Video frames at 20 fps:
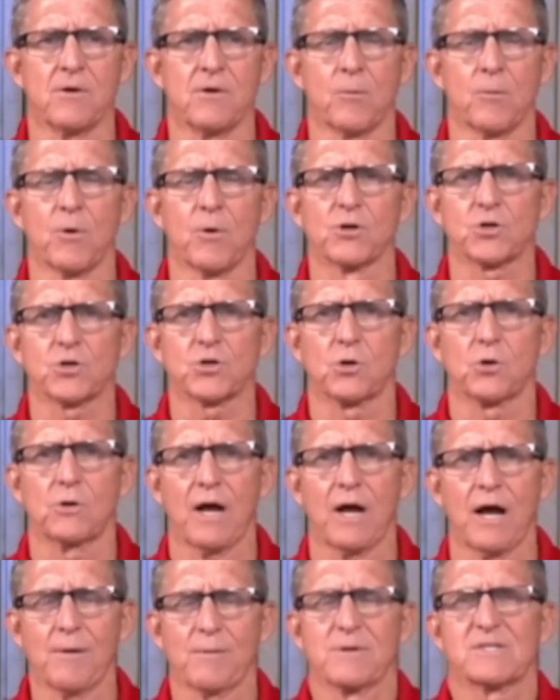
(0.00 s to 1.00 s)
almost,
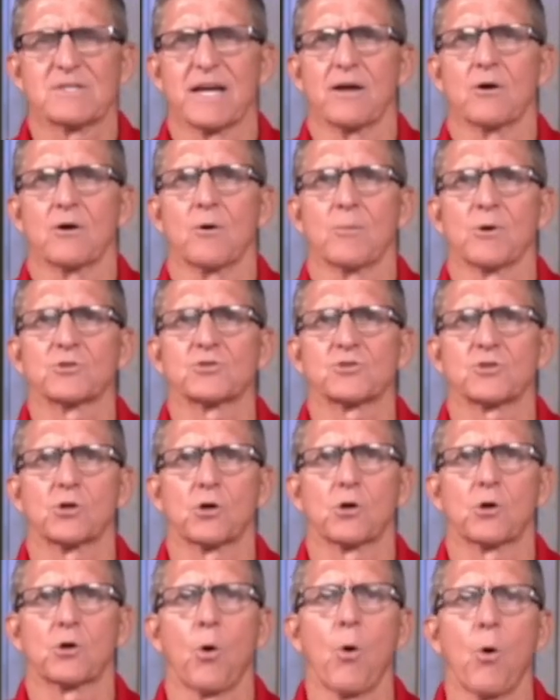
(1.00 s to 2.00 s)
I would say, almost
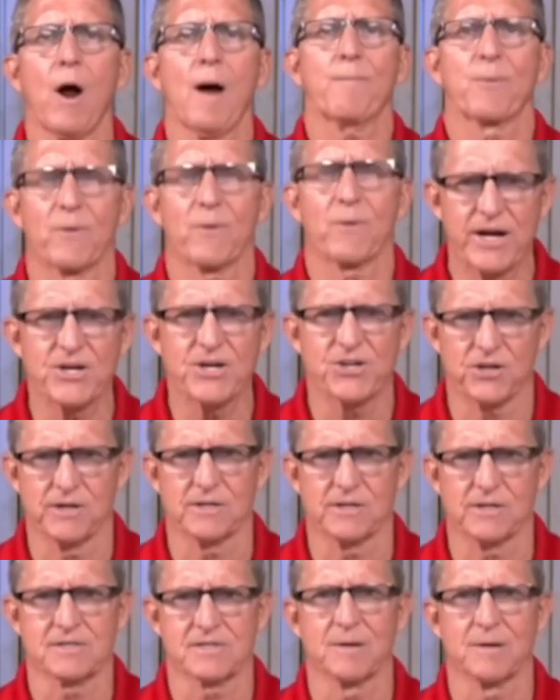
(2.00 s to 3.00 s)

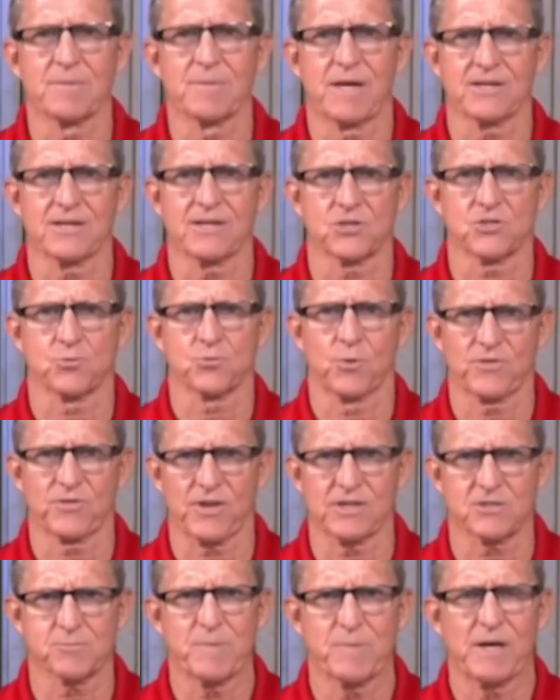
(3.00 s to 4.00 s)
cooperation in some cases with
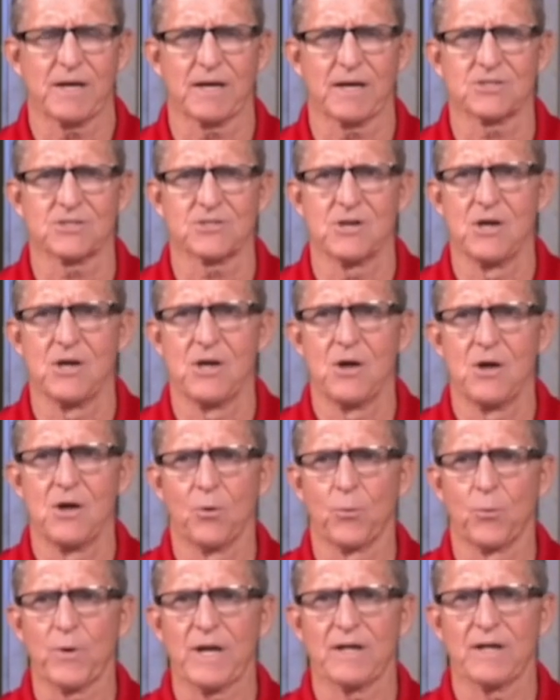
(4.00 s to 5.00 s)
us, because
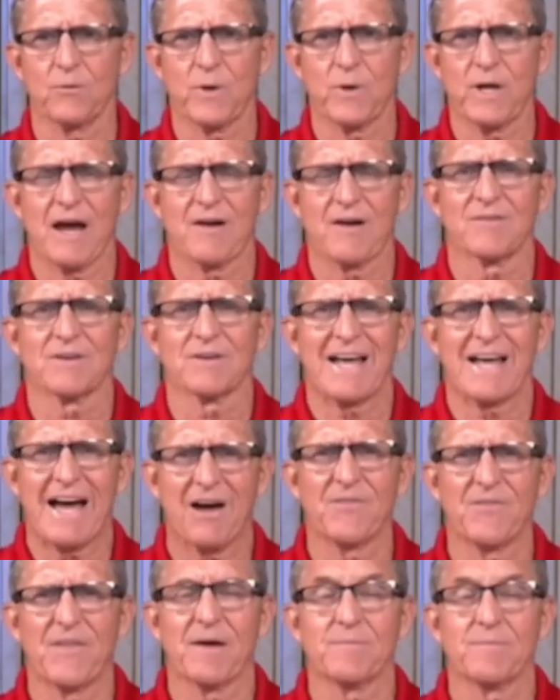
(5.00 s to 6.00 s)
we have
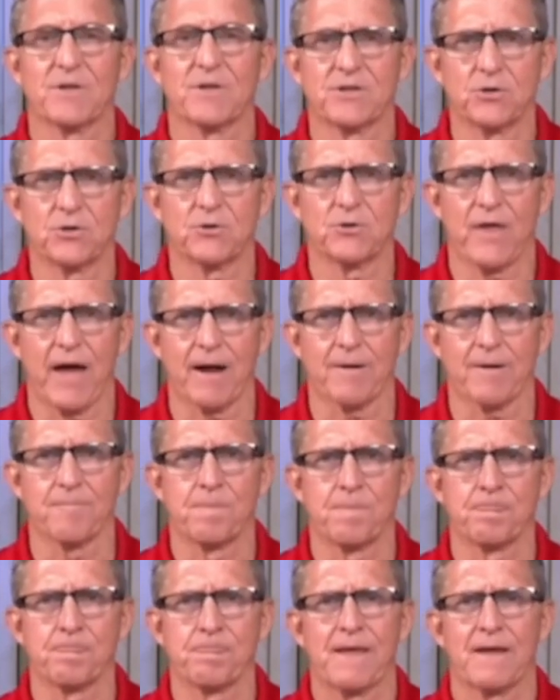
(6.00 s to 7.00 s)
allowed them to do that.
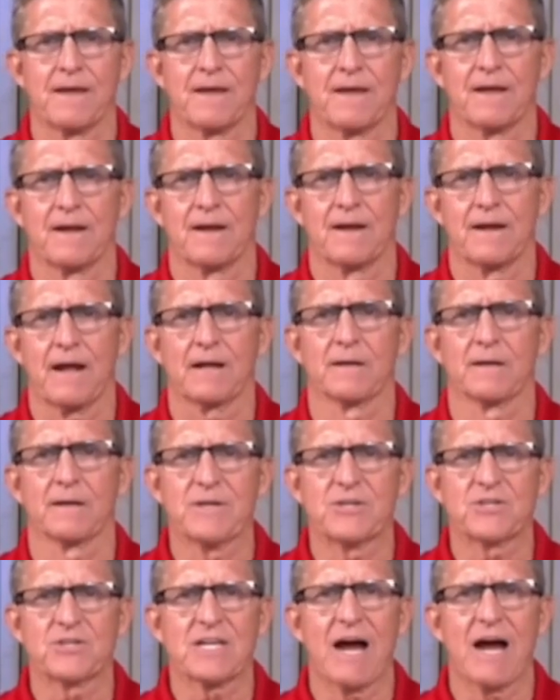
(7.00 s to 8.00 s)
Now, let
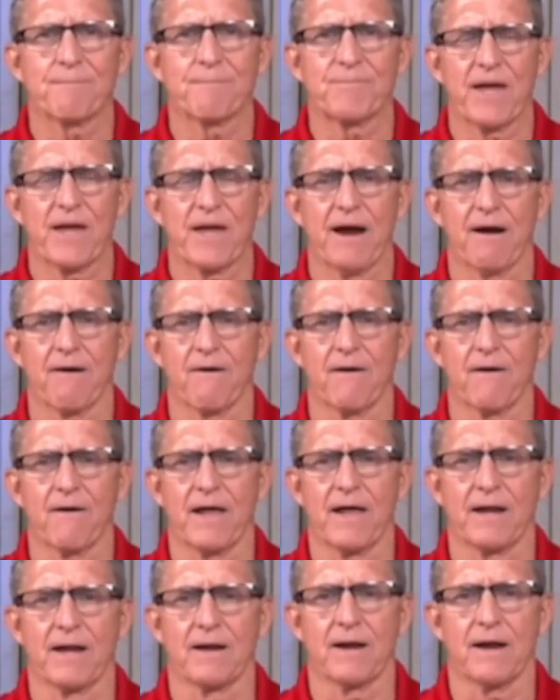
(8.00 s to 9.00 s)
me stop there.
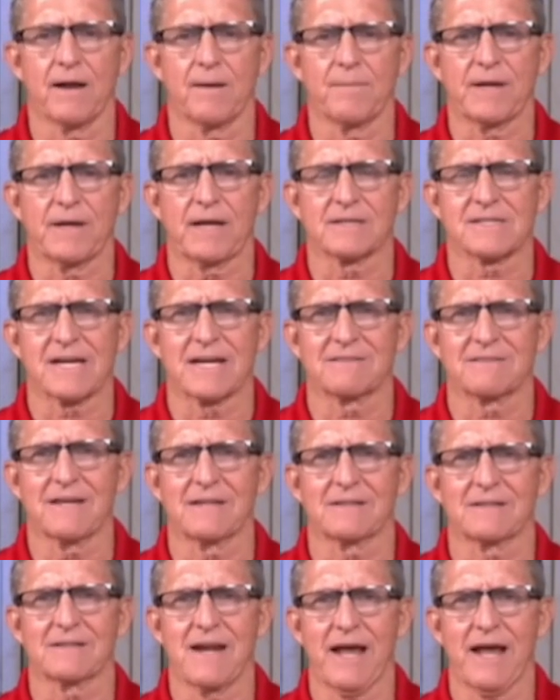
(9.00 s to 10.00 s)
And because I
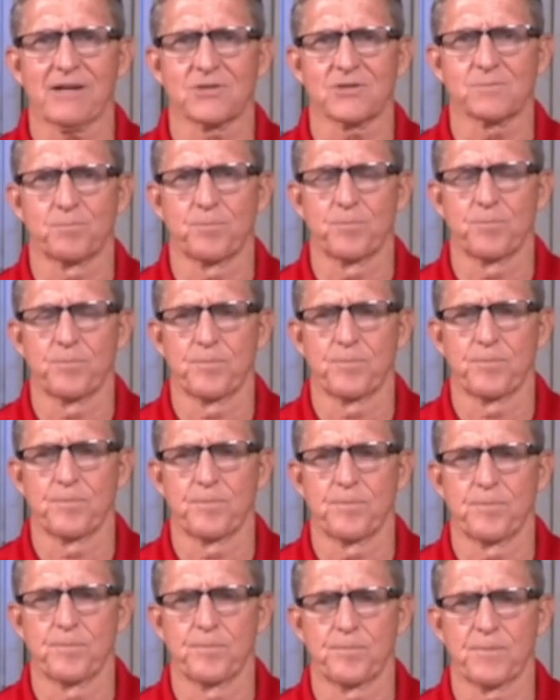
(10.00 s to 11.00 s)
think the next
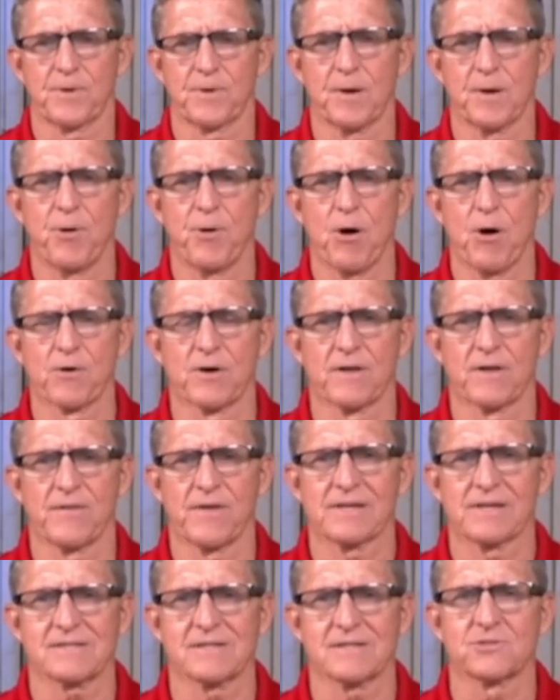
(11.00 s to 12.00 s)
component of
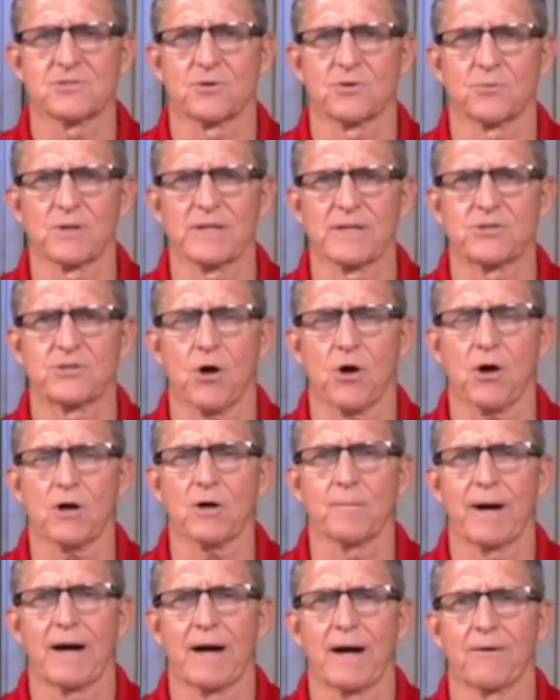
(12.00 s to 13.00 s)
this is to really
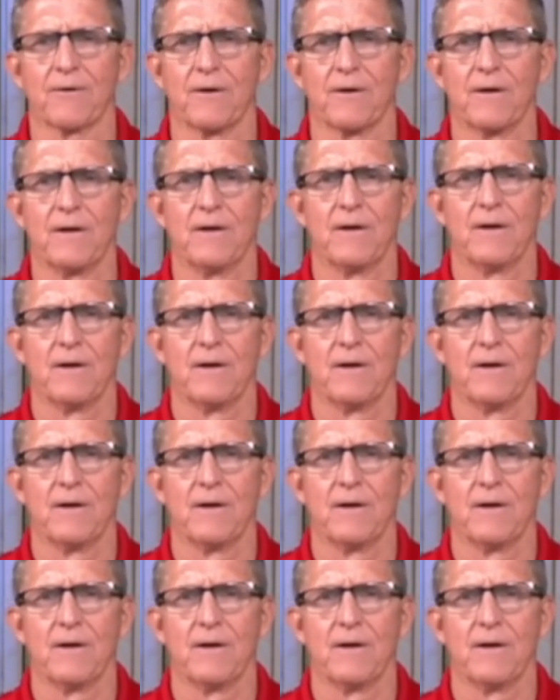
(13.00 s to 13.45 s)
talk about